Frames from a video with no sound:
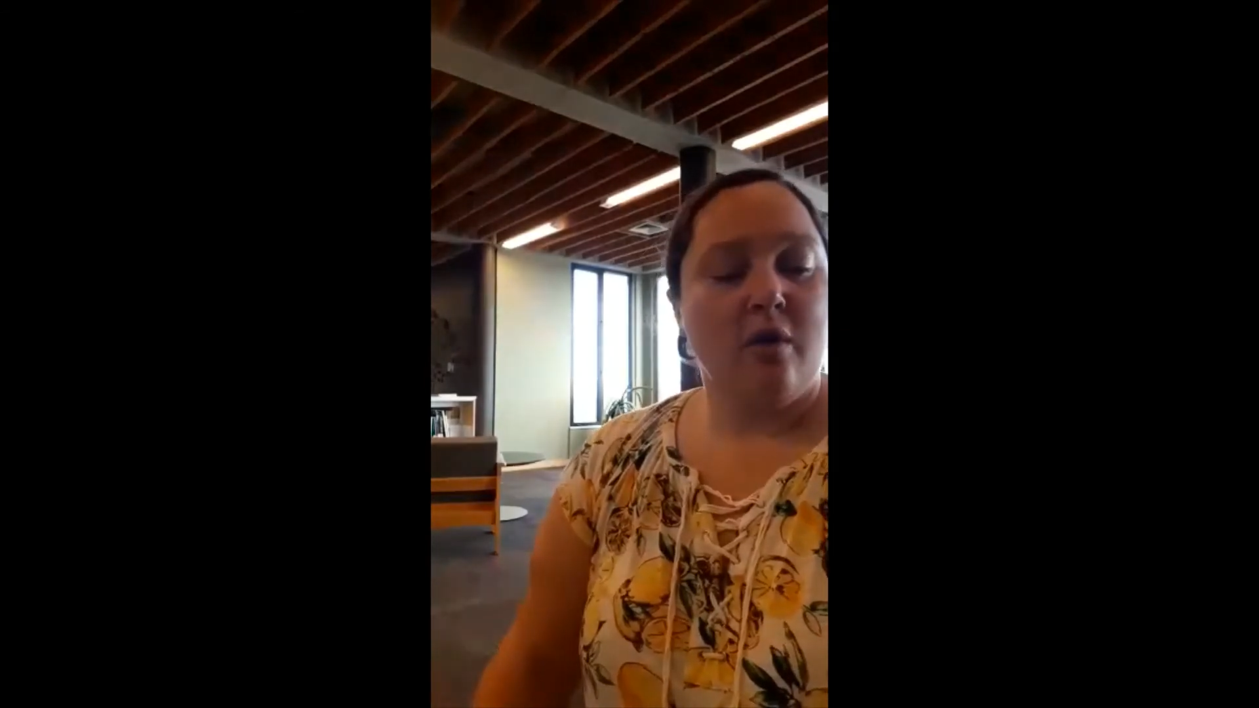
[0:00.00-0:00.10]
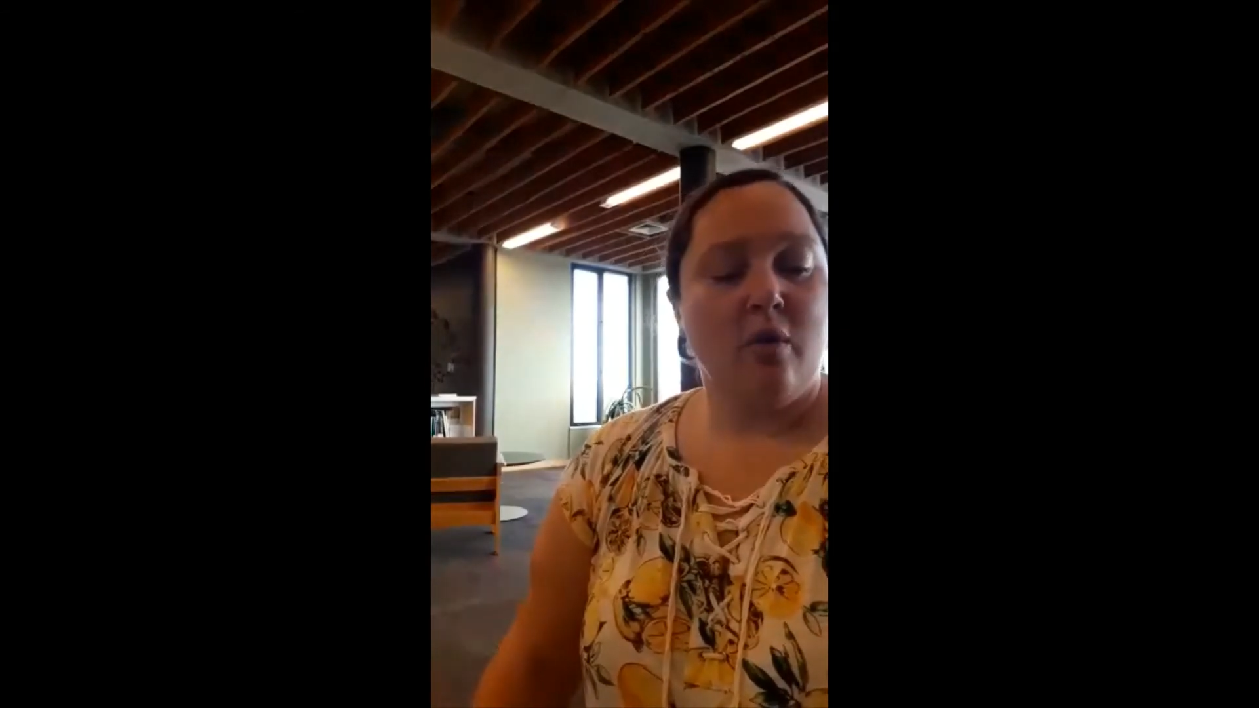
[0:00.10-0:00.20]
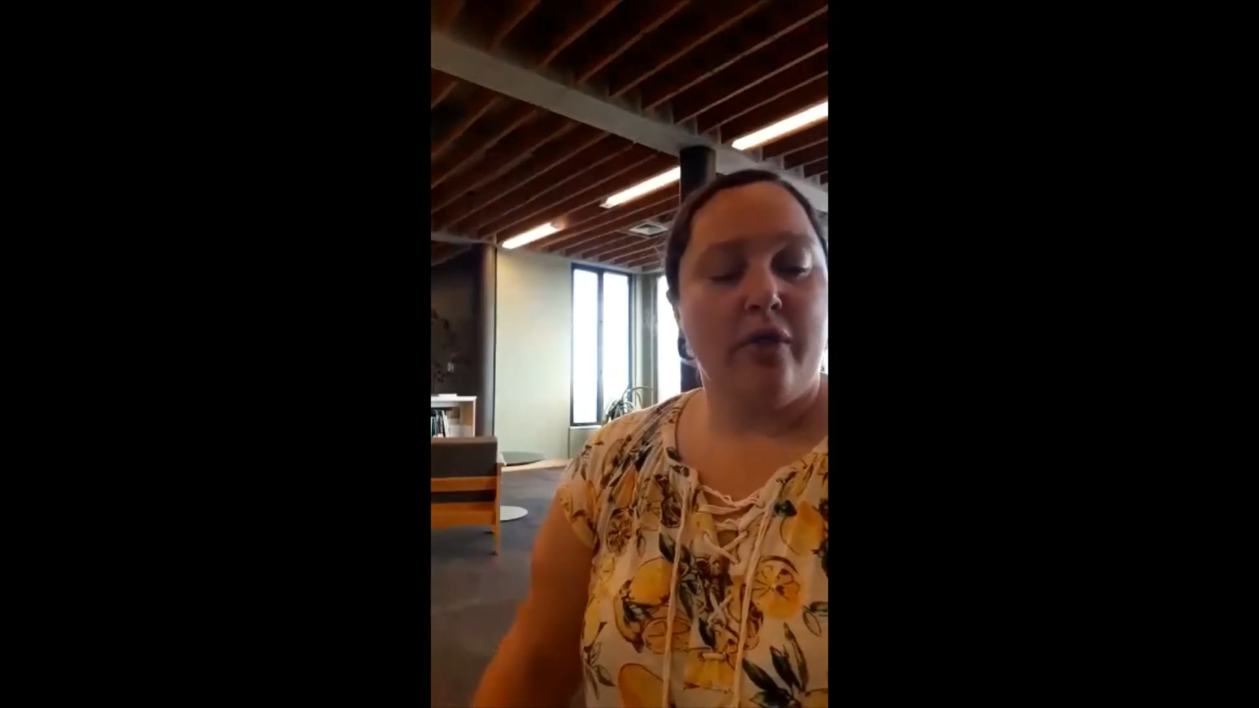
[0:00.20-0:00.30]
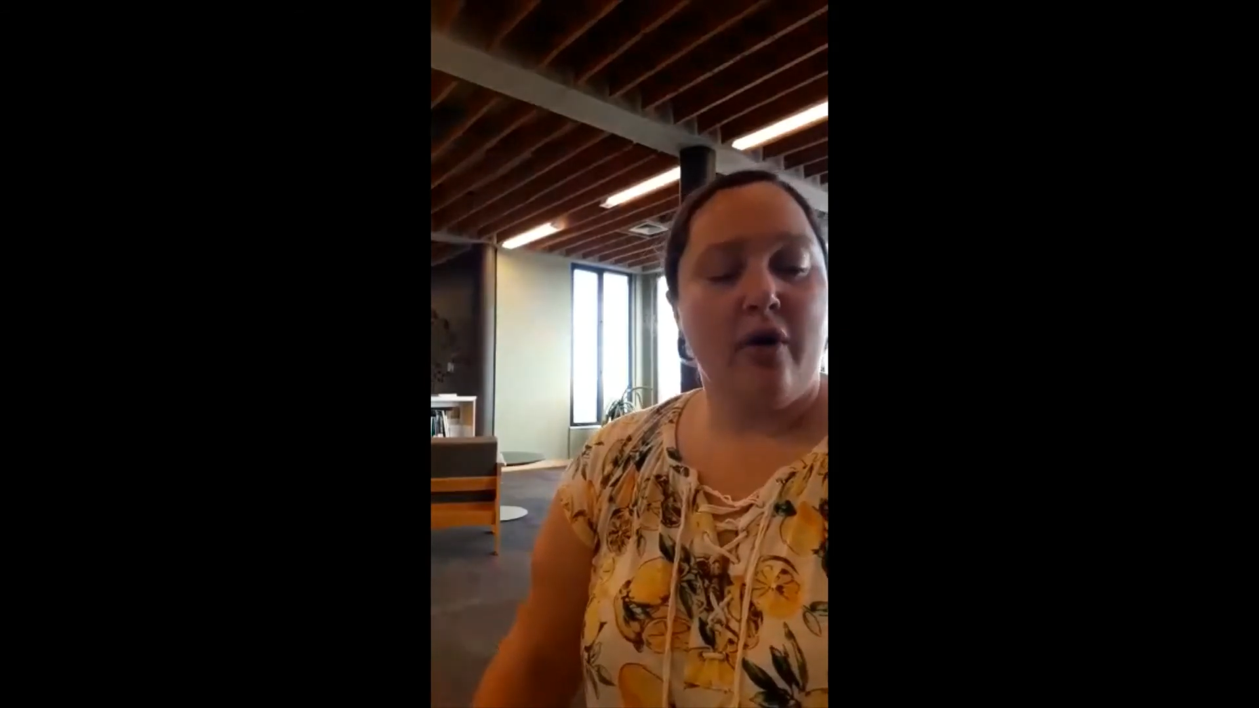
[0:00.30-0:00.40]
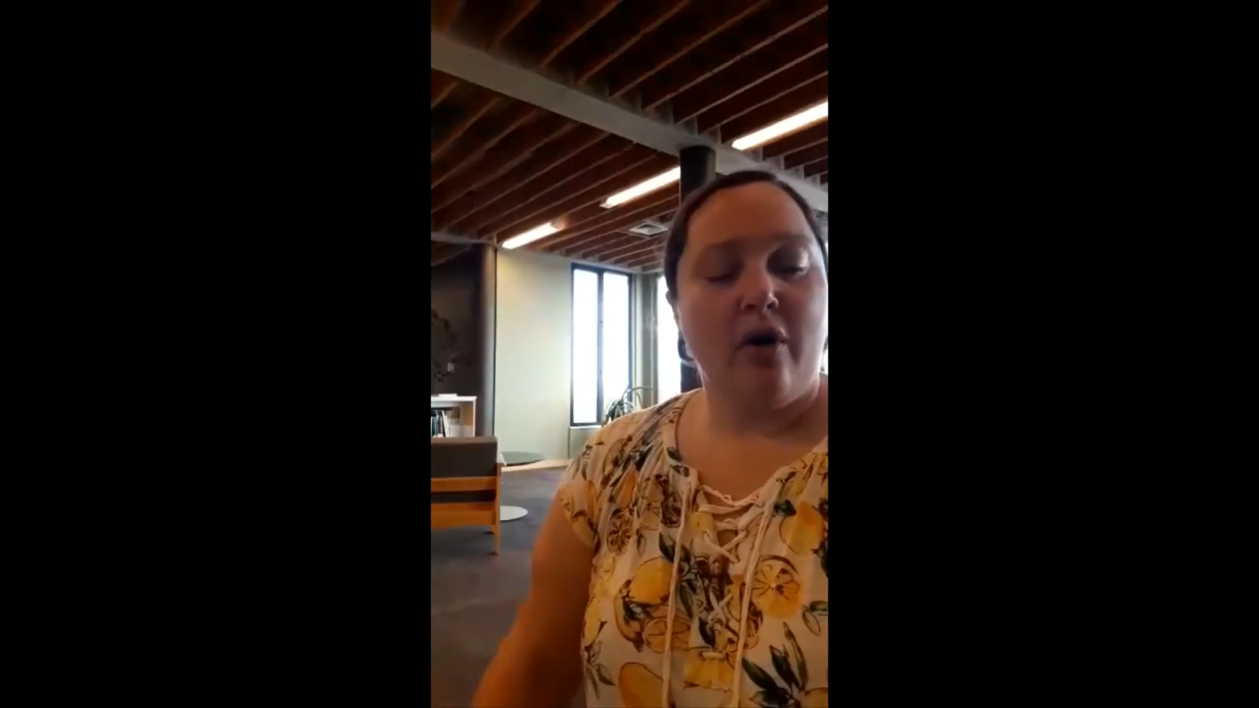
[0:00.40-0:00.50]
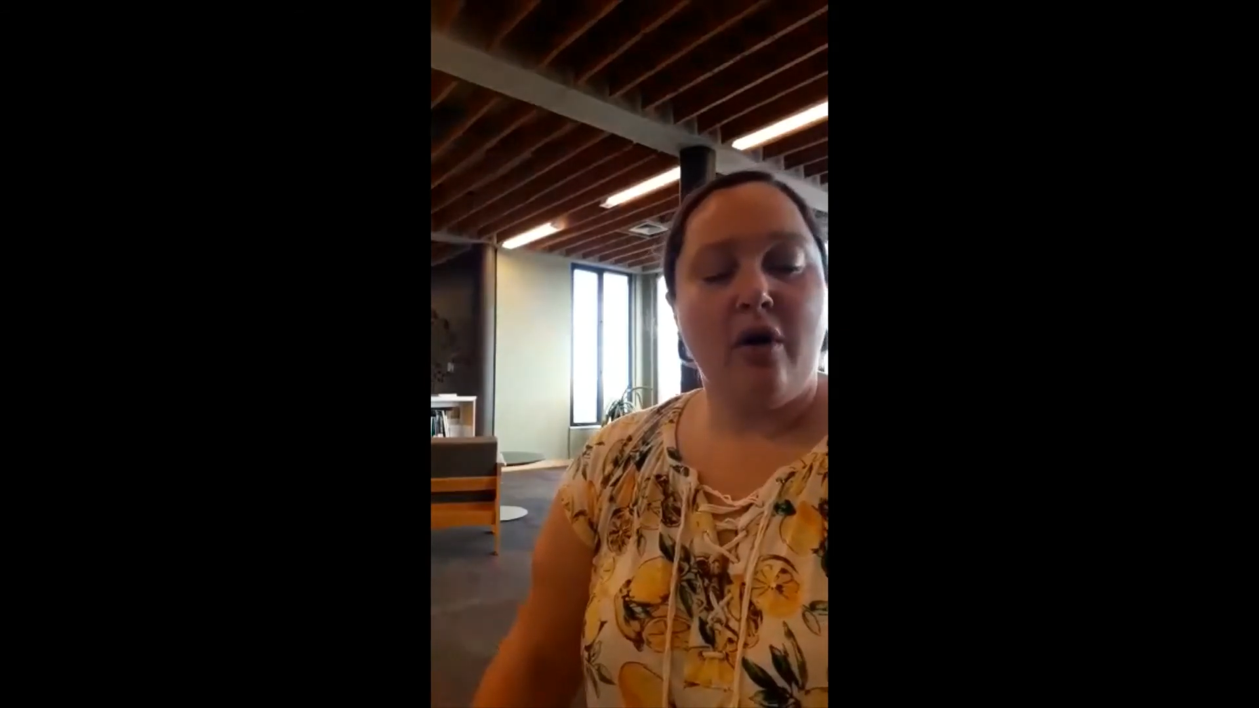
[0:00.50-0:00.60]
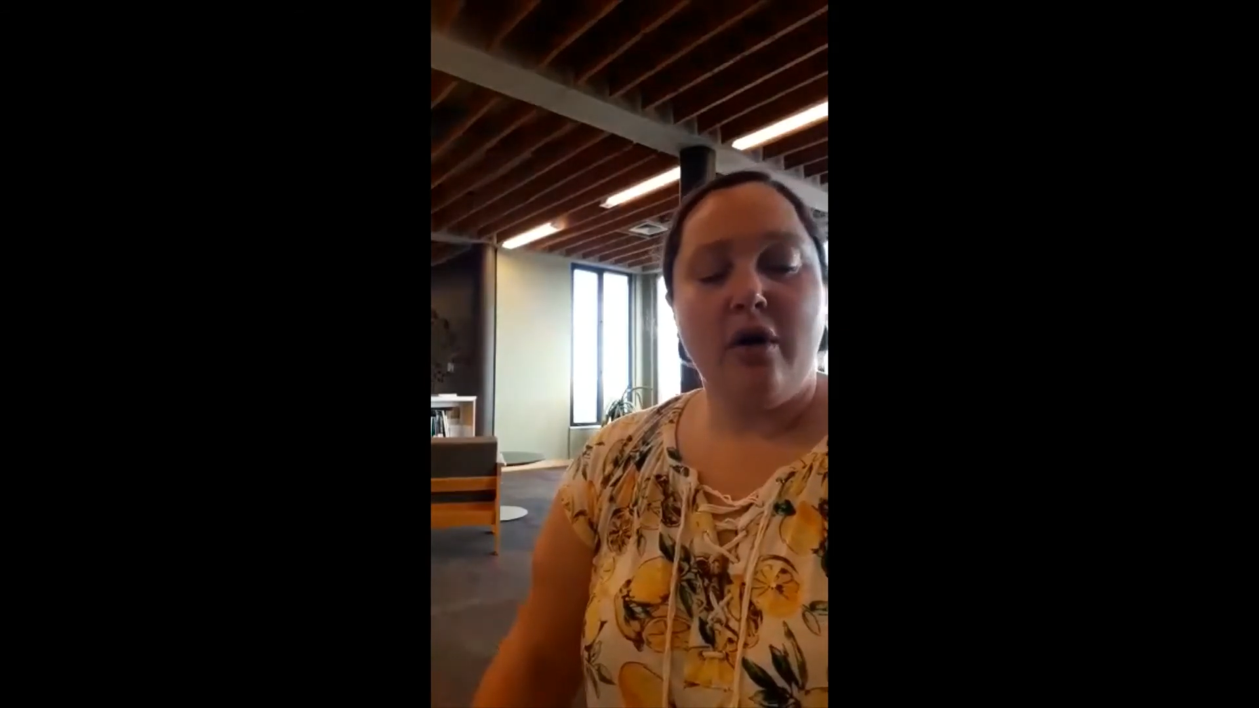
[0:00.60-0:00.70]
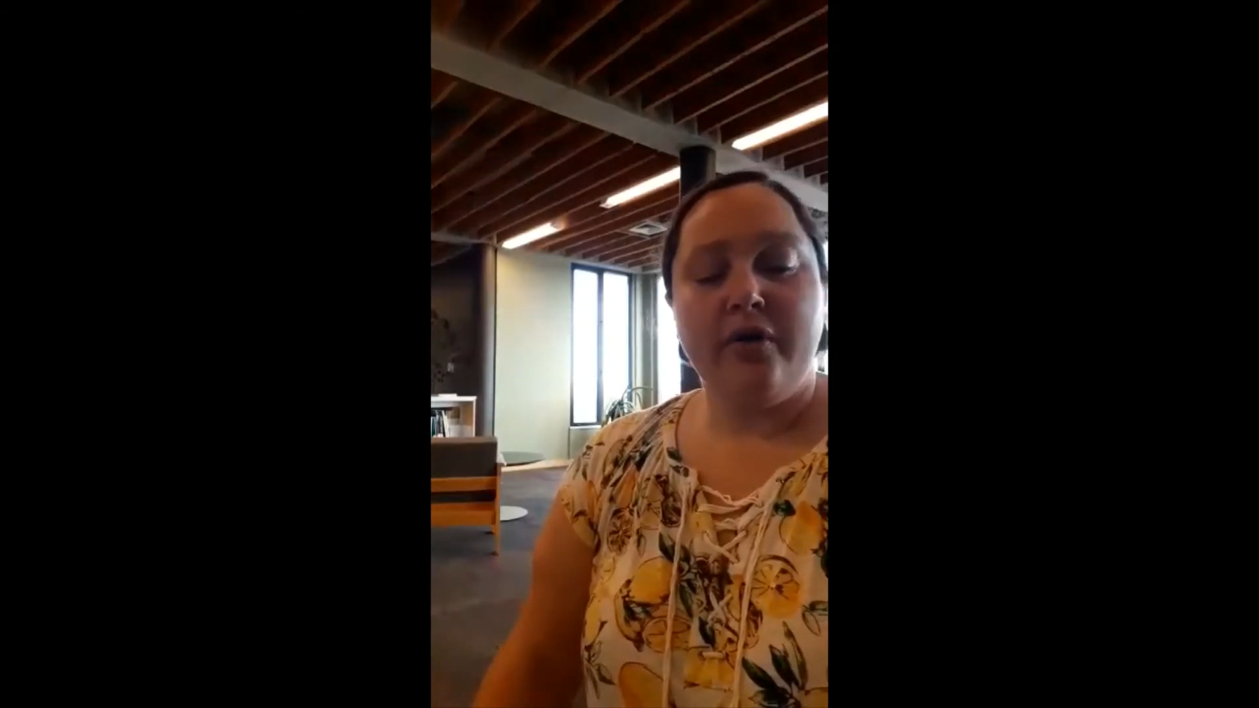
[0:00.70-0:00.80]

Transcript: with all